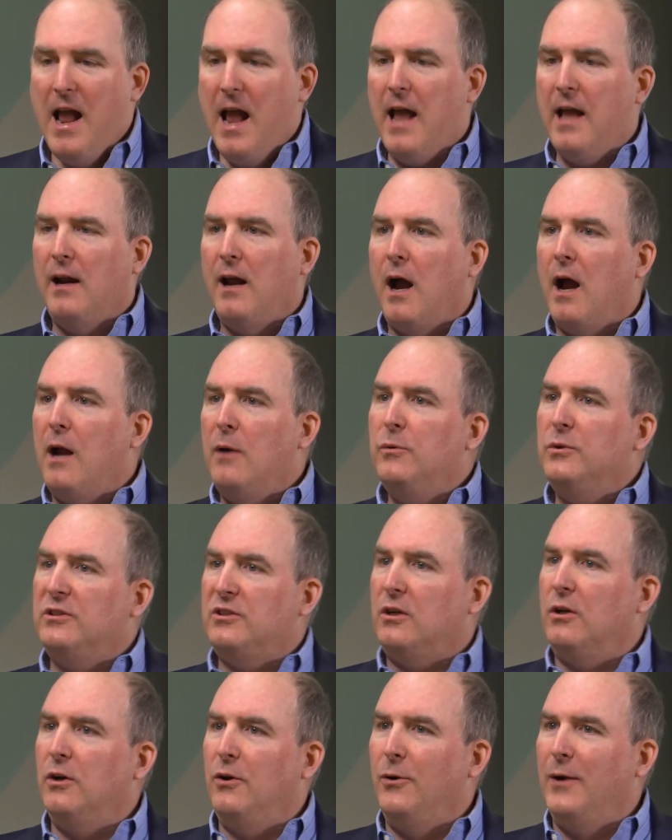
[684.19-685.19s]
And I
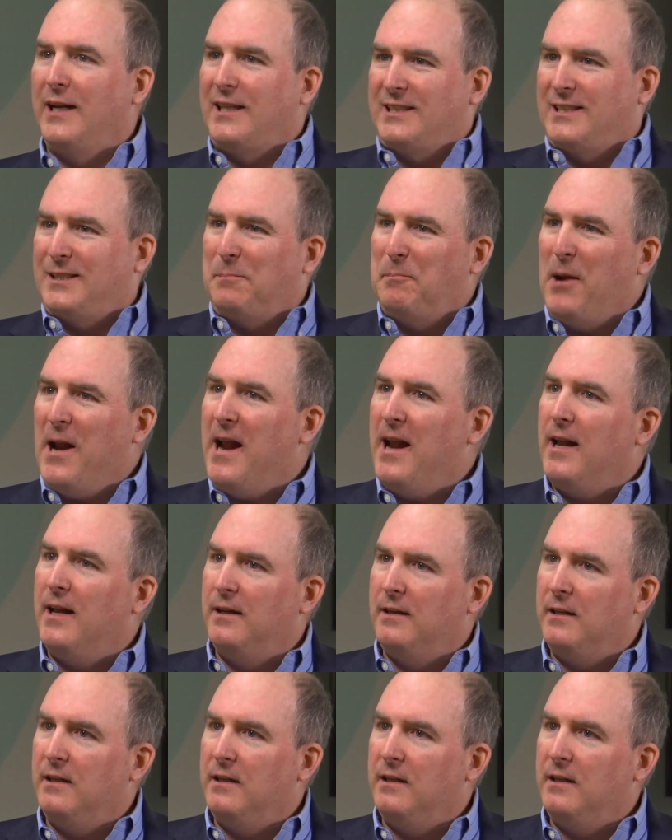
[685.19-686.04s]
was going to expand